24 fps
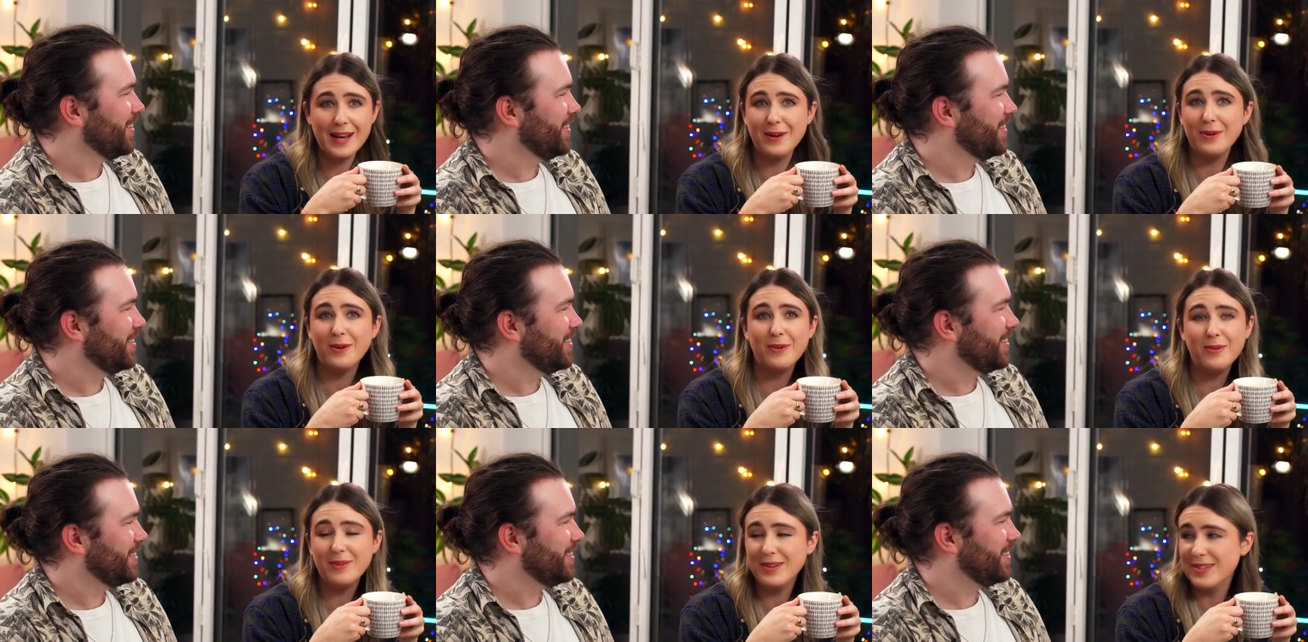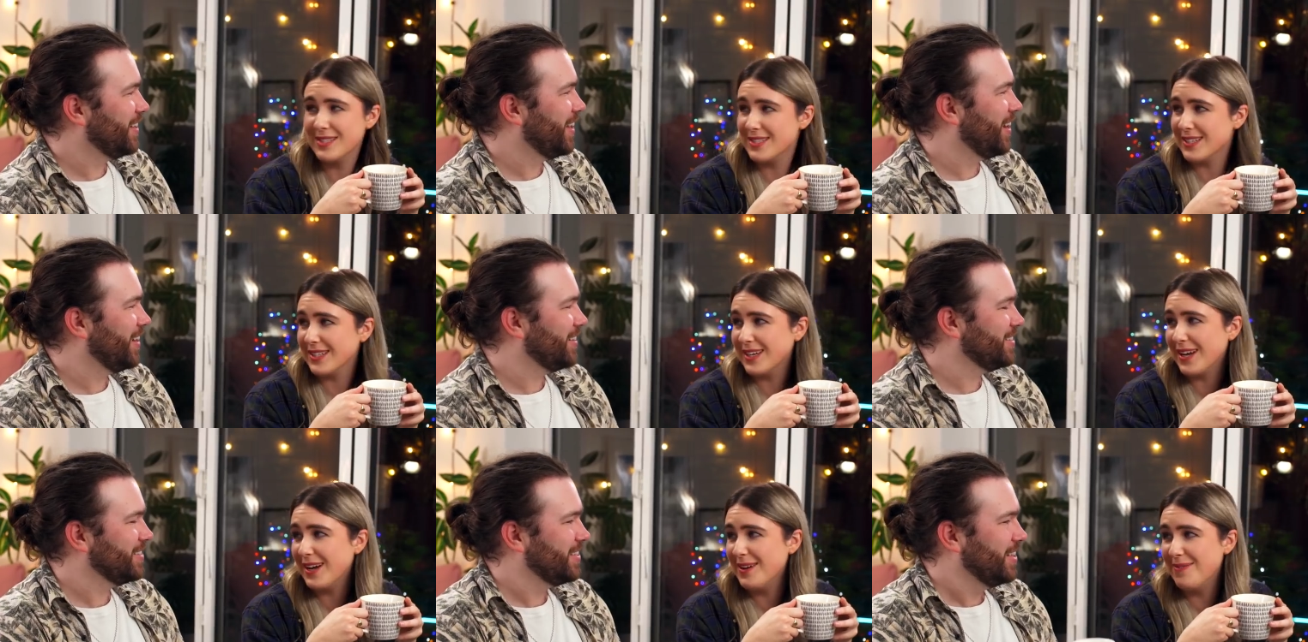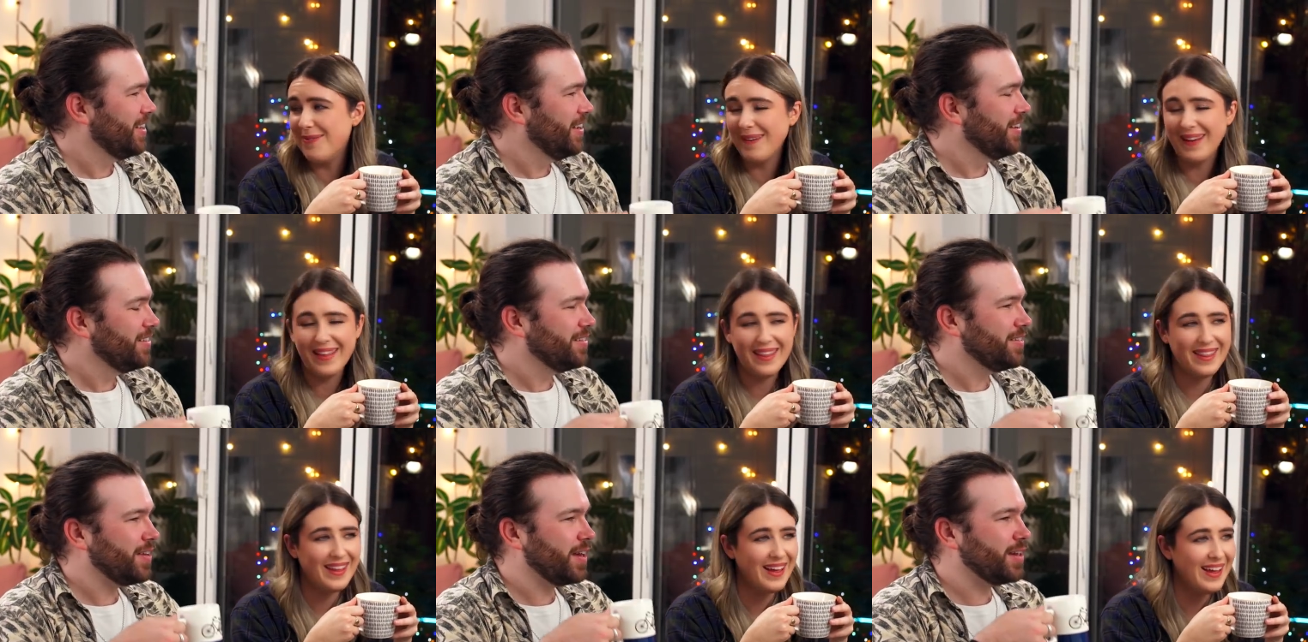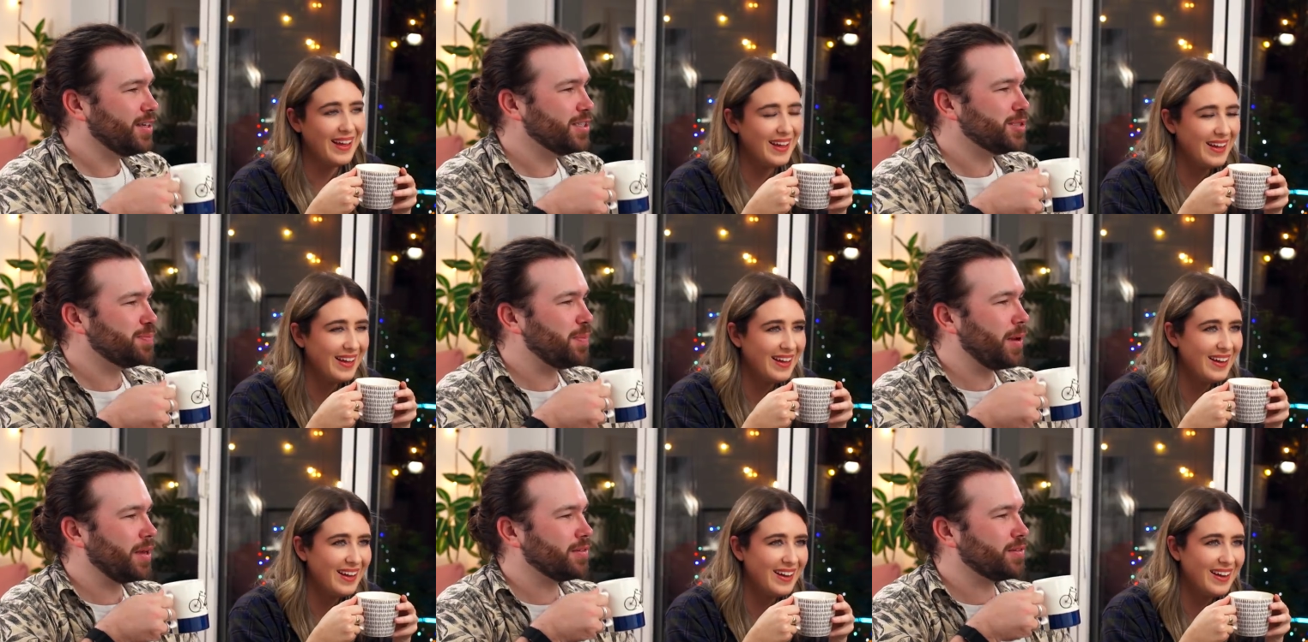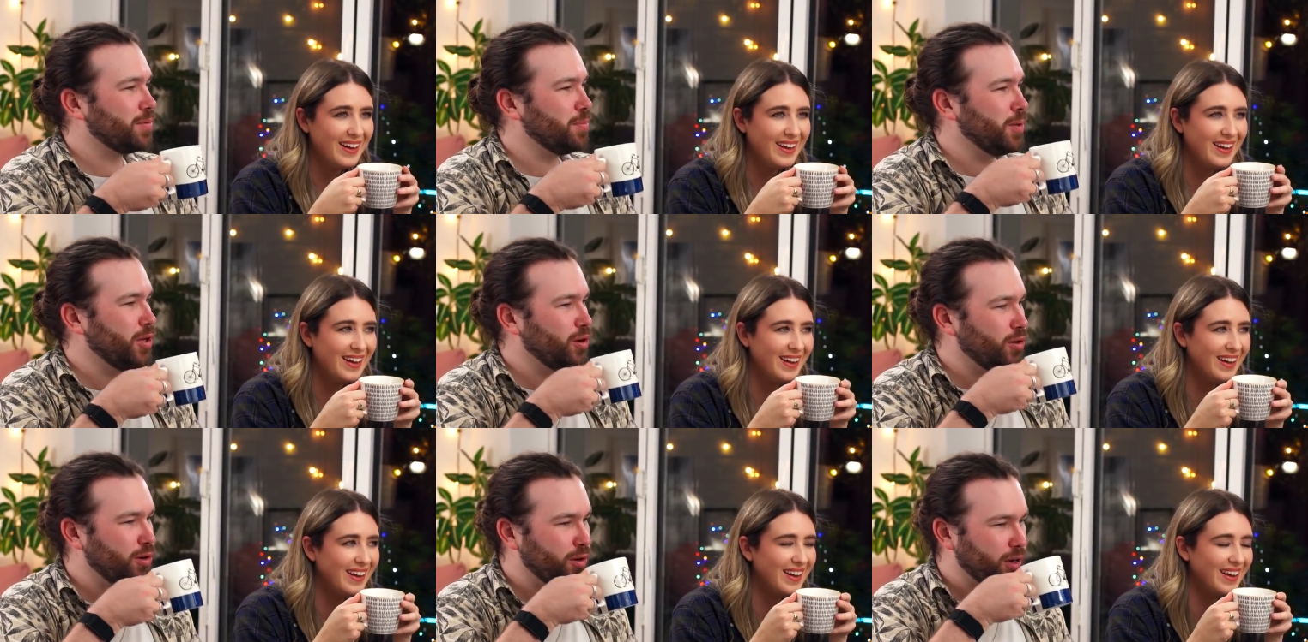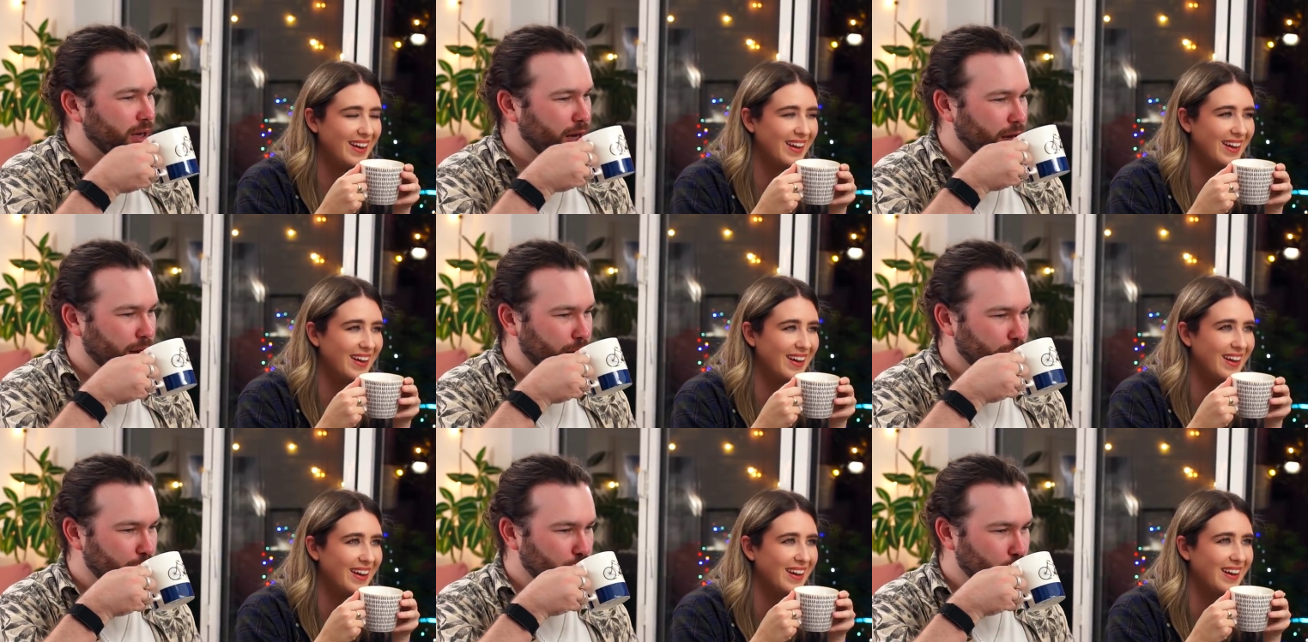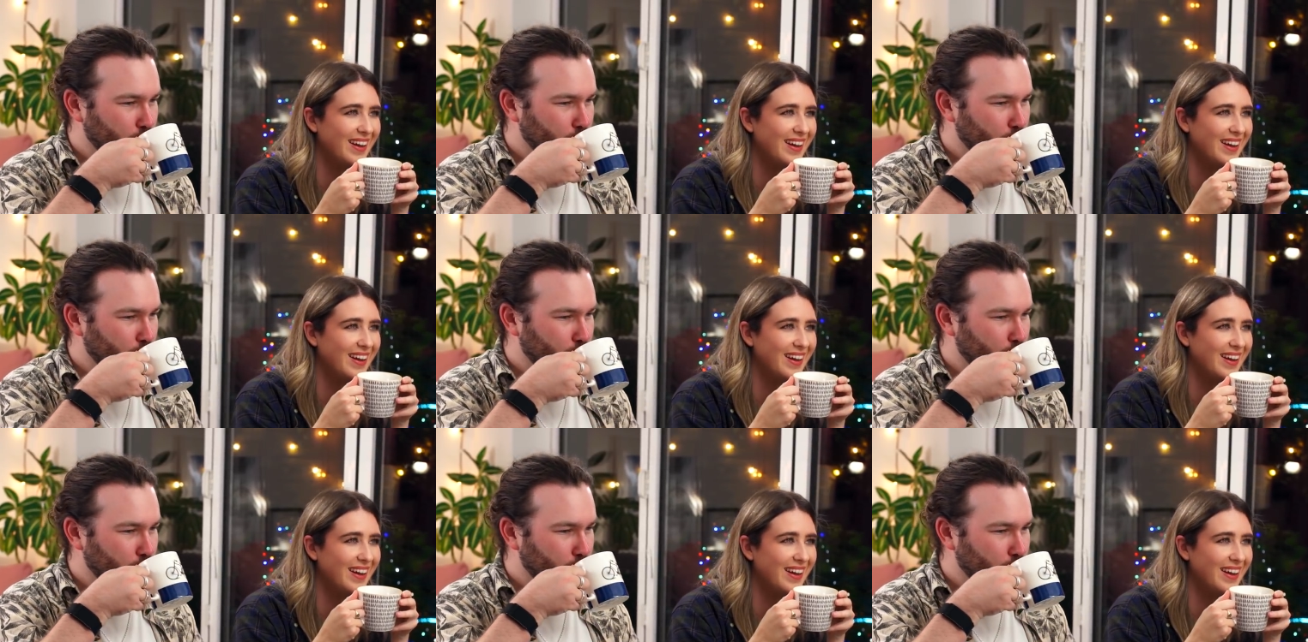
Speaker 1: anyone wants no. to go back there. Take us back to Mallorca.